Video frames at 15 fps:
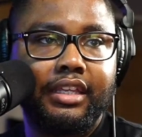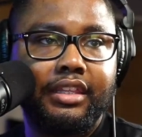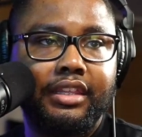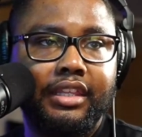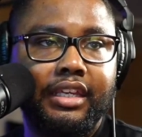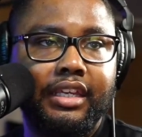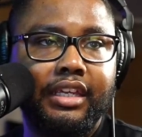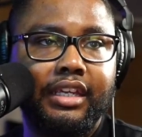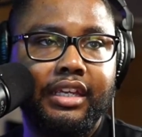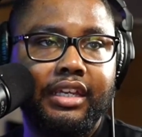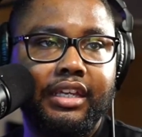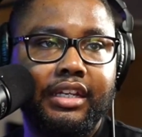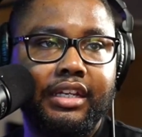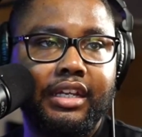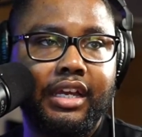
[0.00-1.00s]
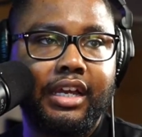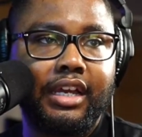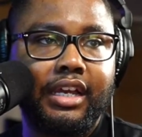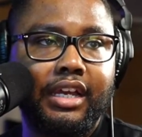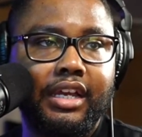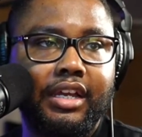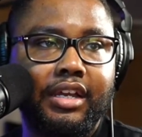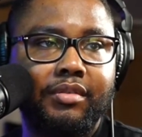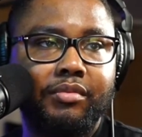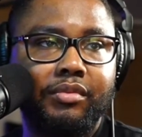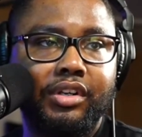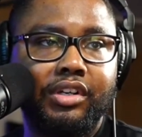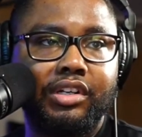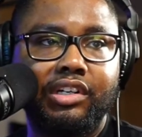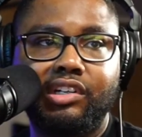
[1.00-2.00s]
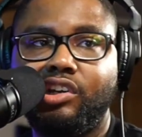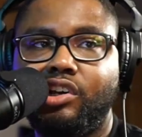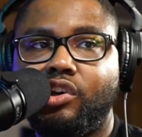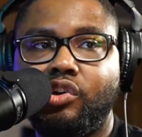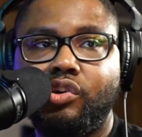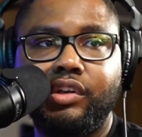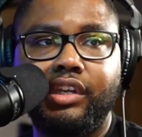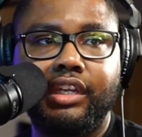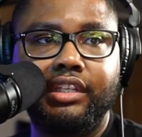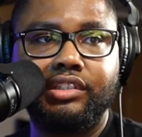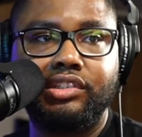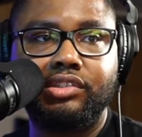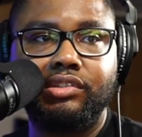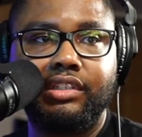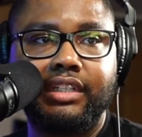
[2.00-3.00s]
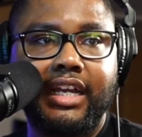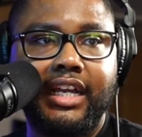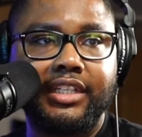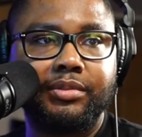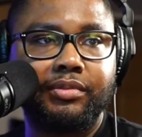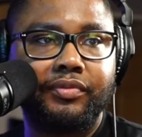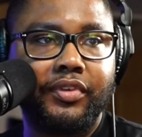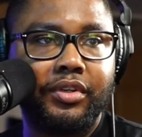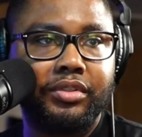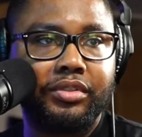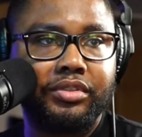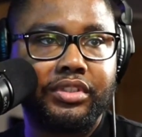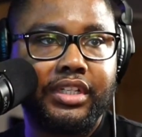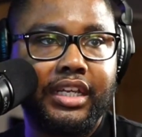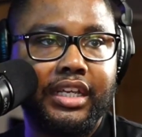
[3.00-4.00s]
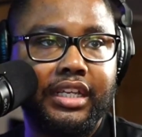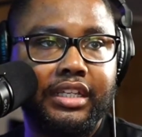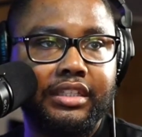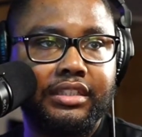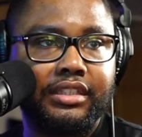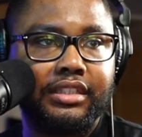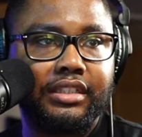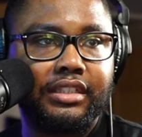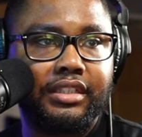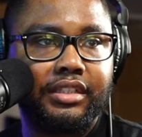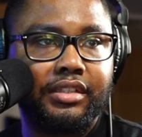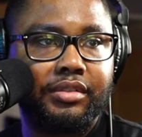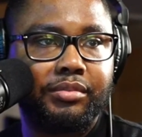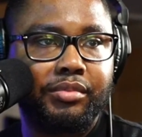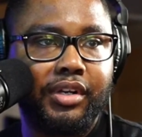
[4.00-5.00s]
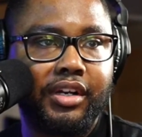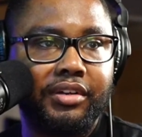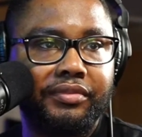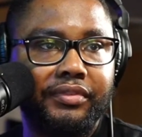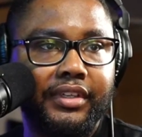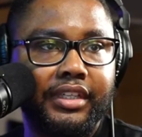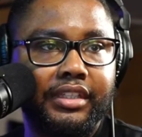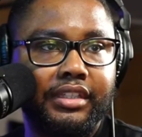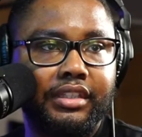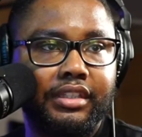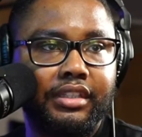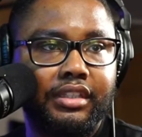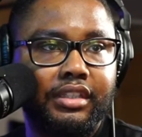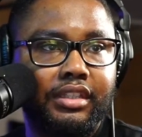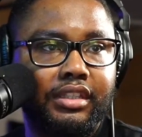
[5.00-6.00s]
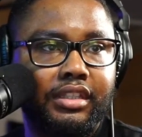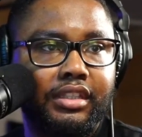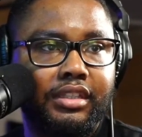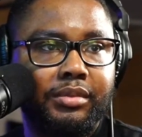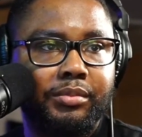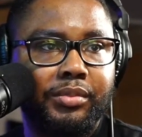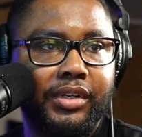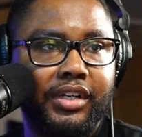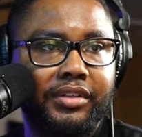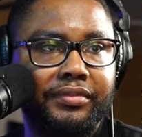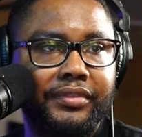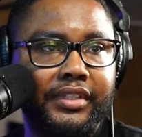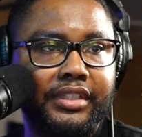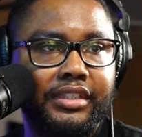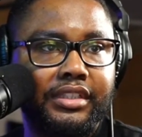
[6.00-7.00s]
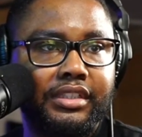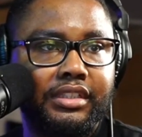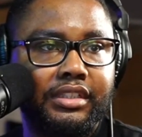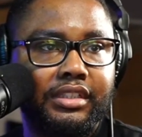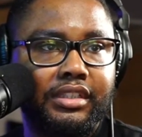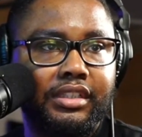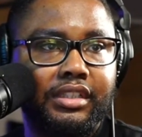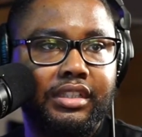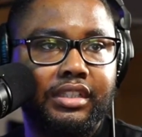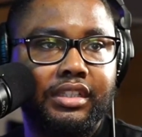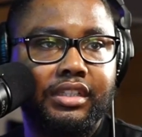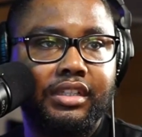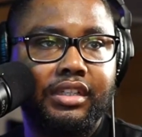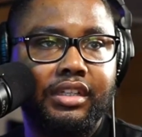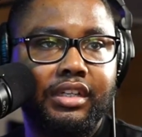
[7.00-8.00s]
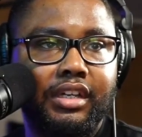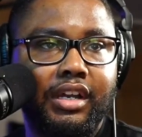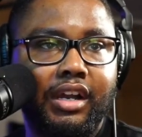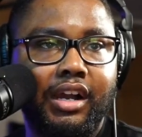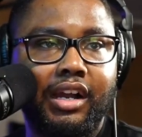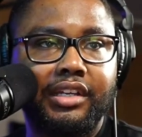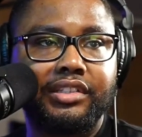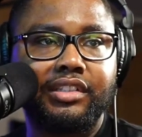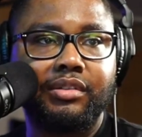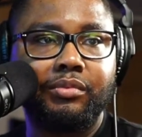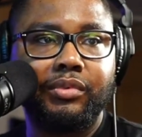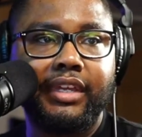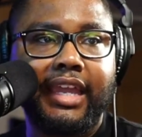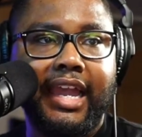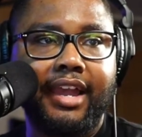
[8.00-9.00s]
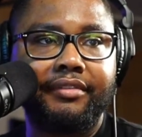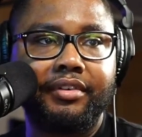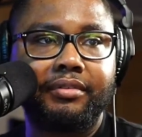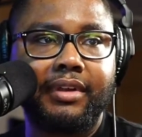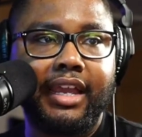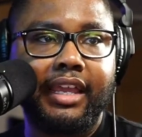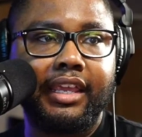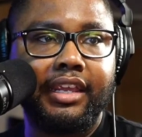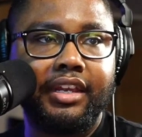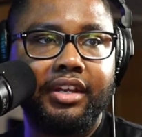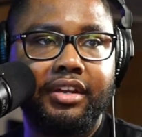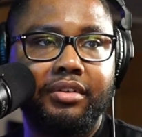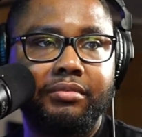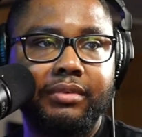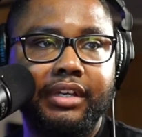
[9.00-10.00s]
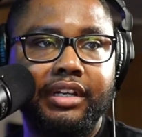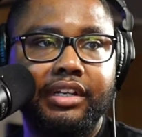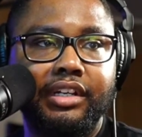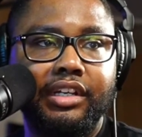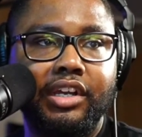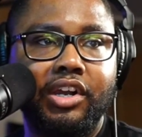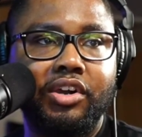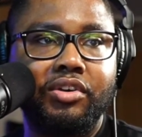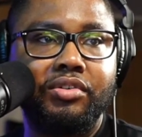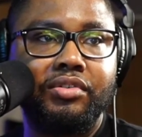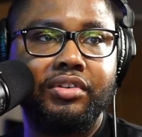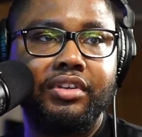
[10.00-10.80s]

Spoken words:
Then we're going to go into the gospel vocal chains. Perfect. Perfect. Awesome. We have it right here, ready to go.